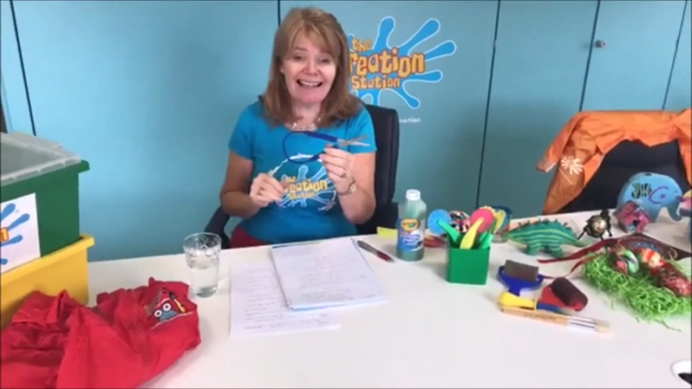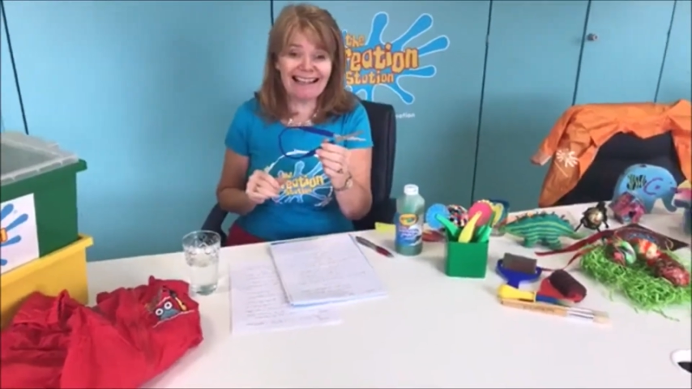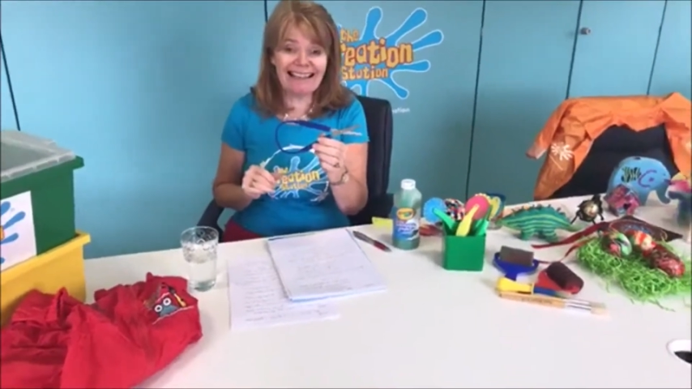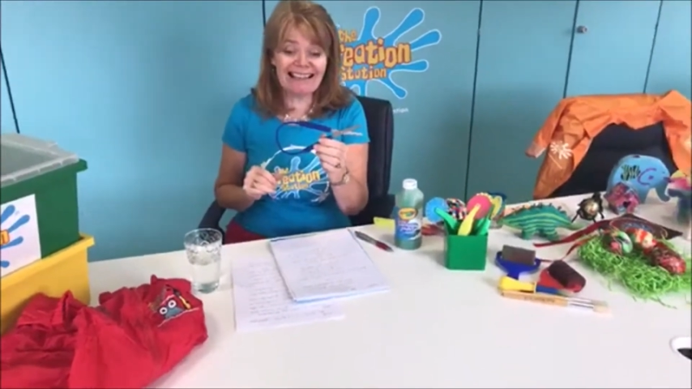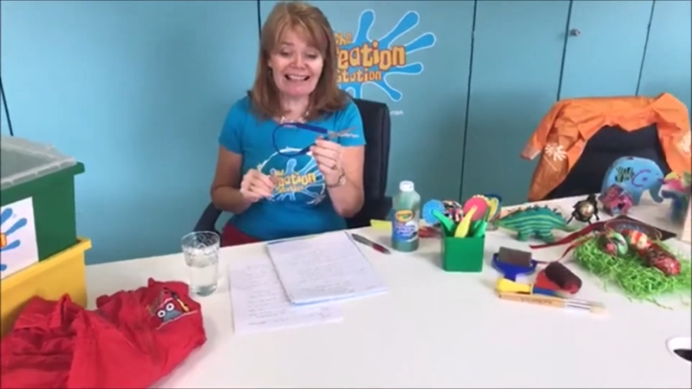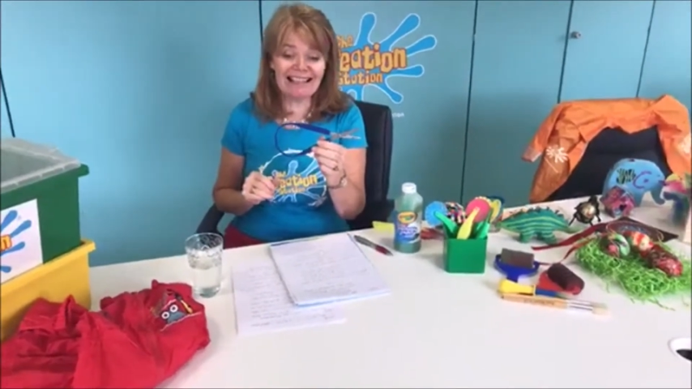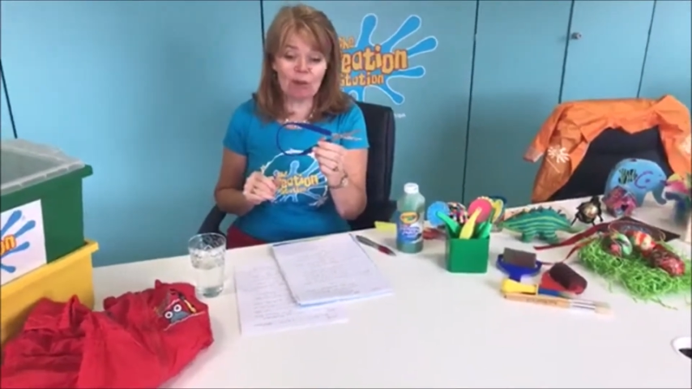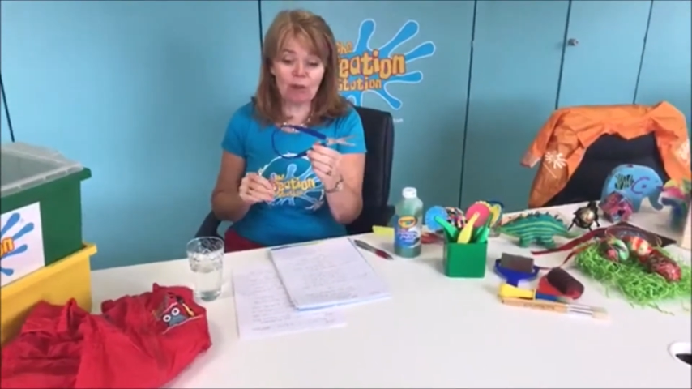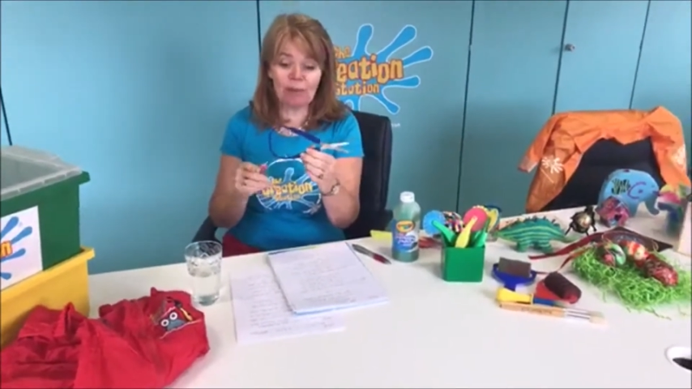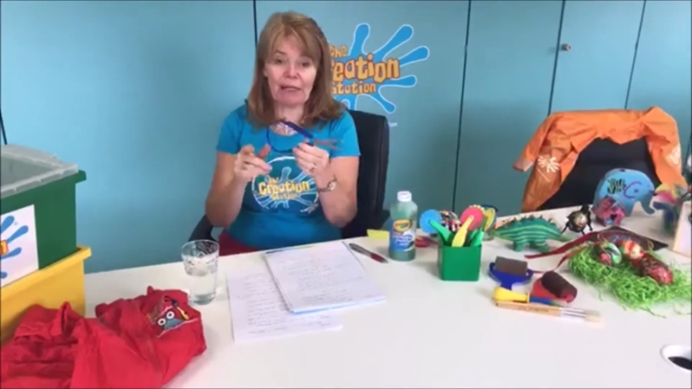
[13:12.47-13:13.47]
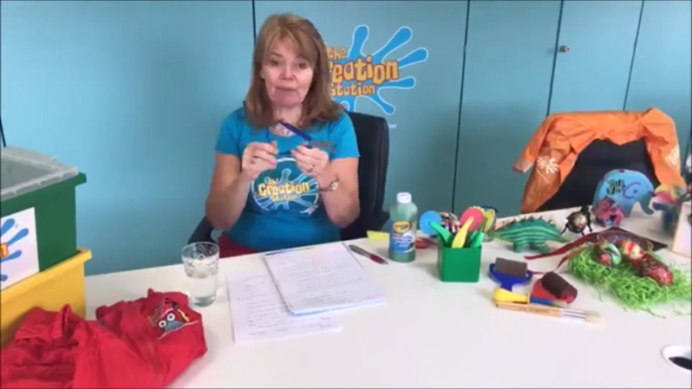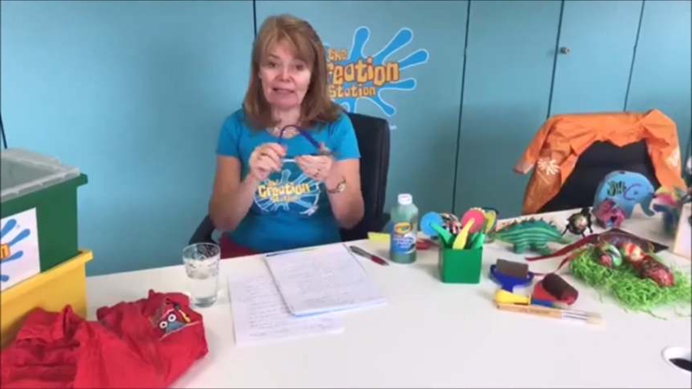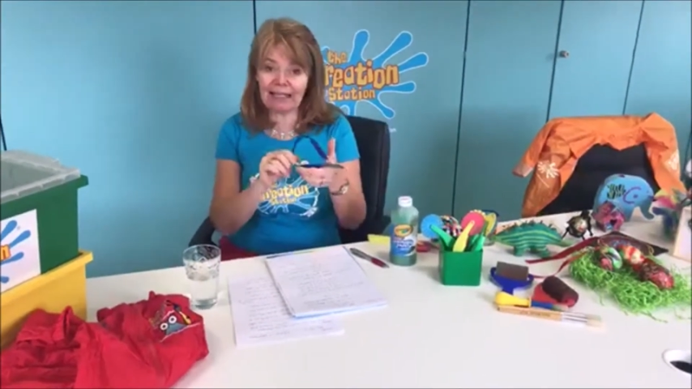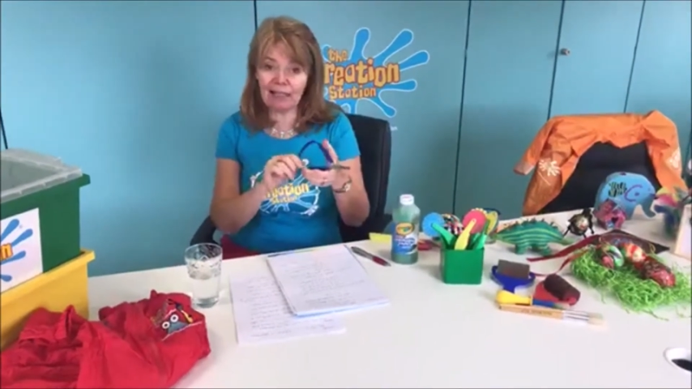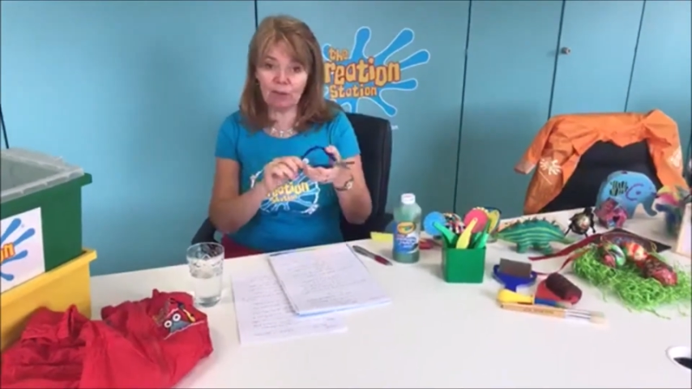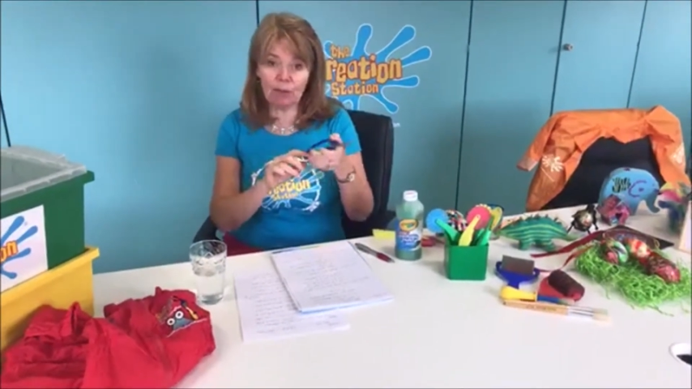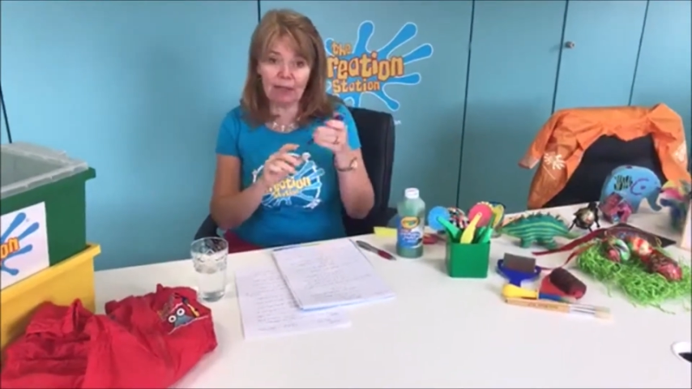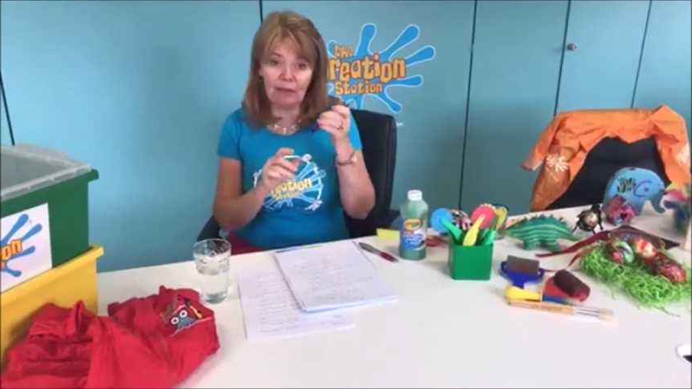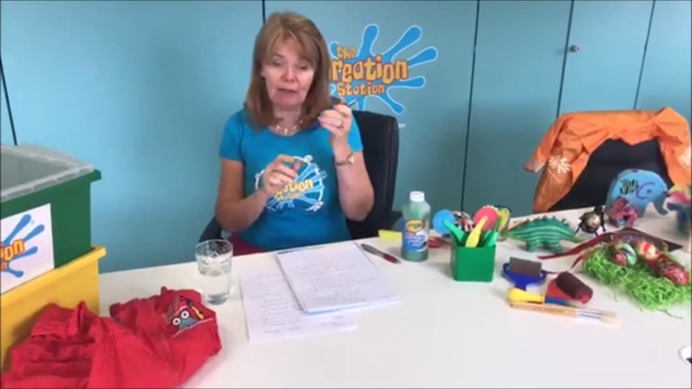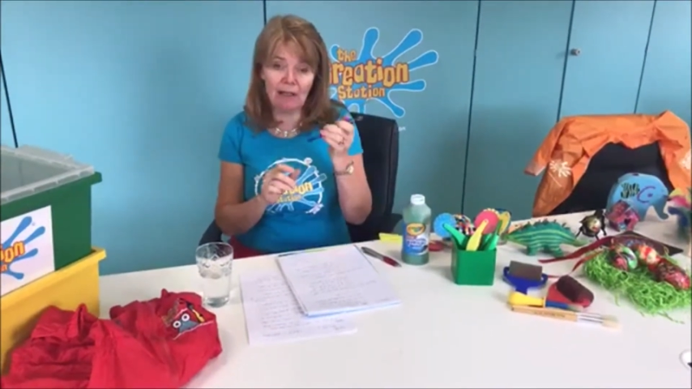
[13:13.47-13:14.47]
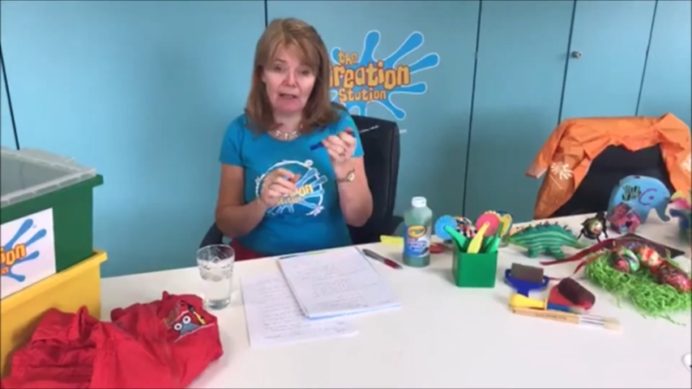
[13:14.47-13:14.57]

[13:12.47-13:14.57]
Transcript: leaders will be able to tell you about.